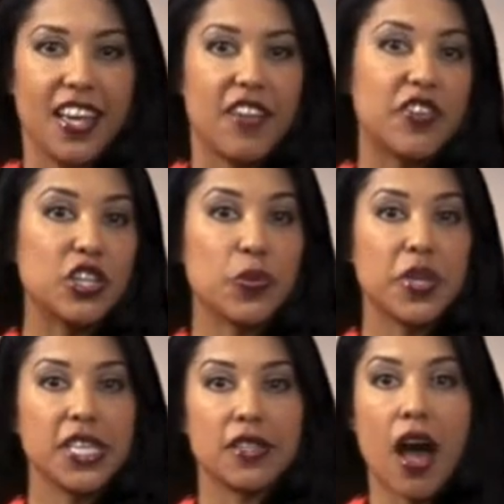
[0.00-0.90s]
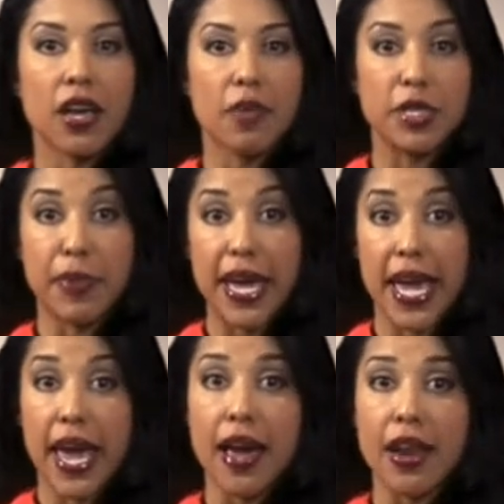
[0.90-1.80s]
If you're doing these documents by
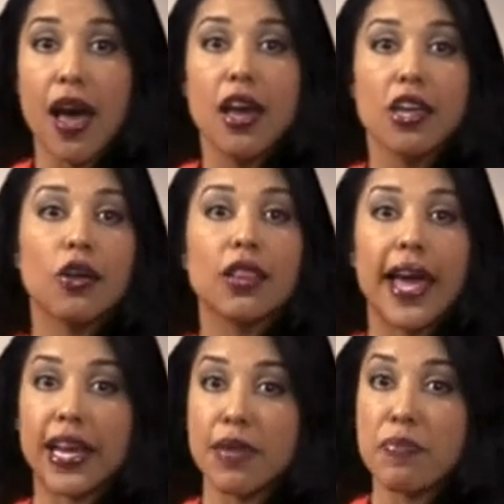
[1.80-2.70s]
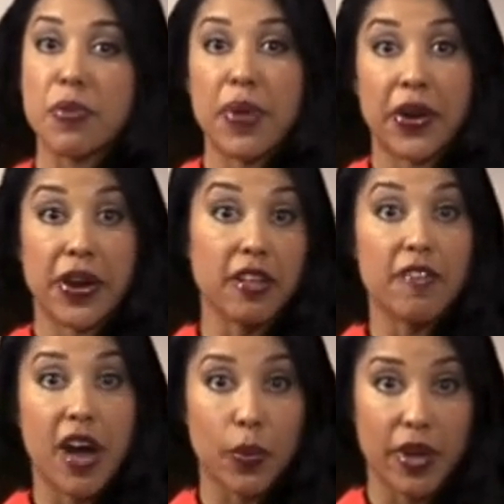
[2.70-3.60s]
hand, you'll likely be preparing the
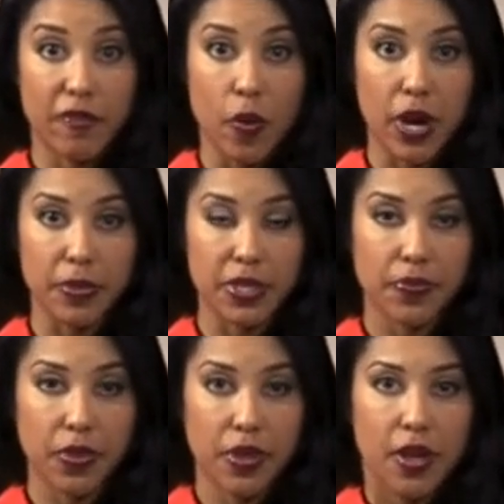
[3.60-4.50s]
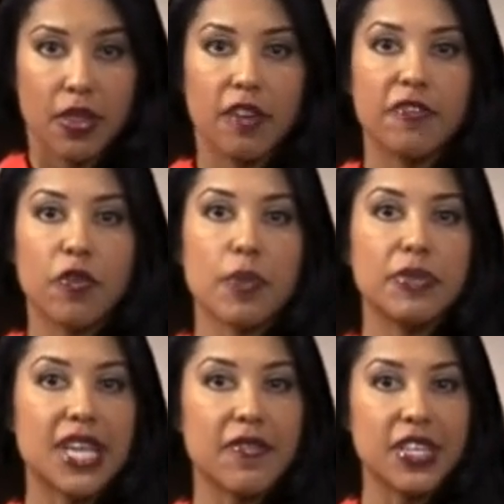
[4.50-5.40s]
following forms. The Form
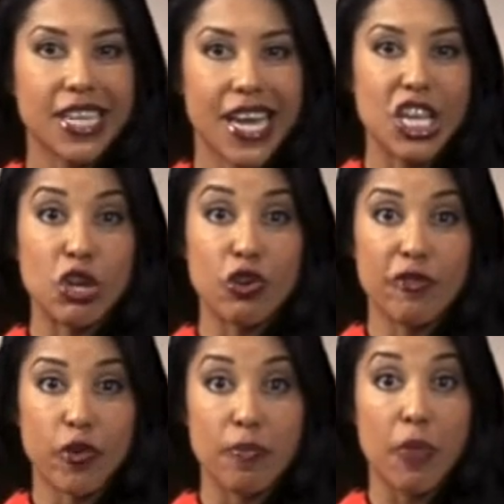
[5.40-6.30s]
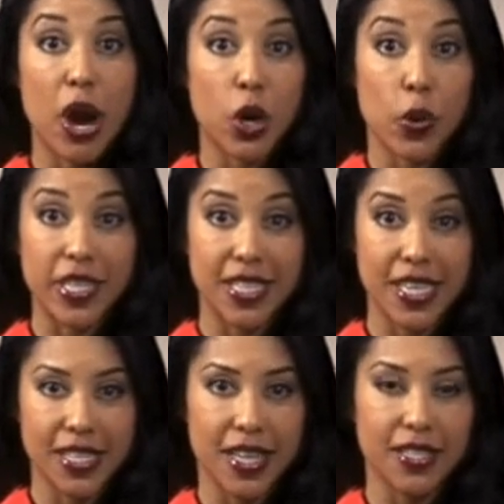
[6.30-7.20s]
710 Uniform Borrower
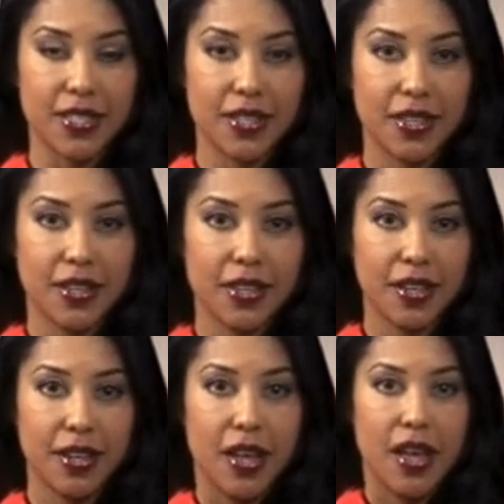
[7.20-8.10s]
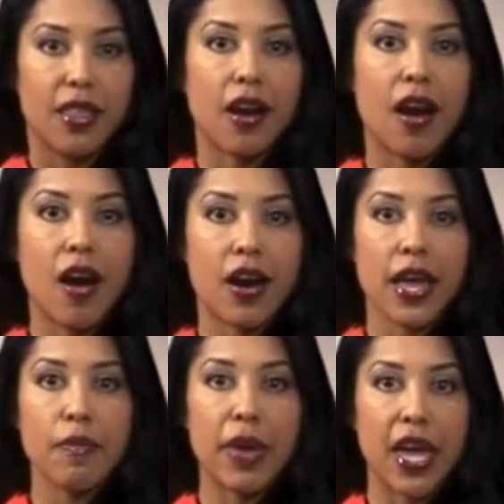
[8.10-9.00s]
Assistance, the
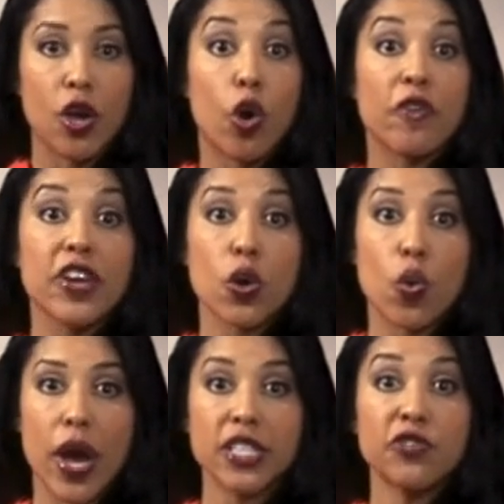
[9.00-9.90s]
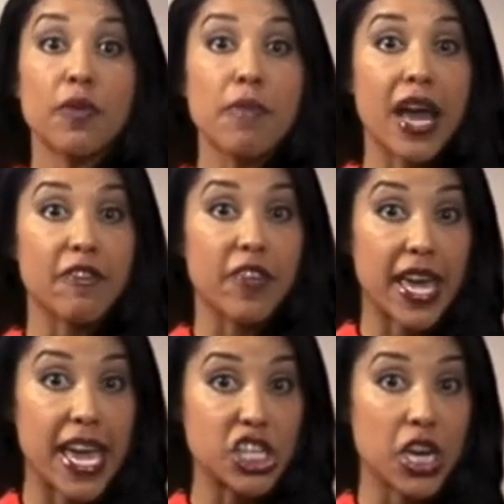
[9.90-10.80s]
RMA or Request for
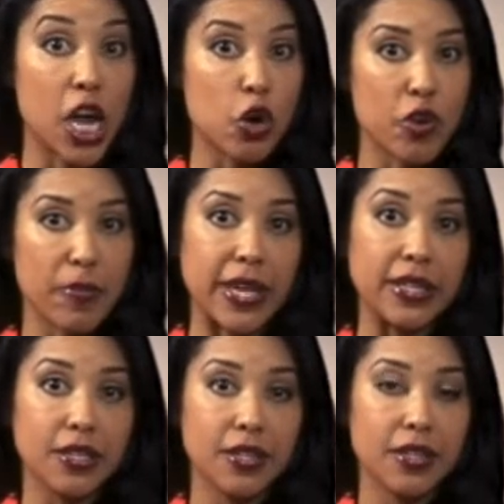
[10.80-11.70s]
Modification Agreement,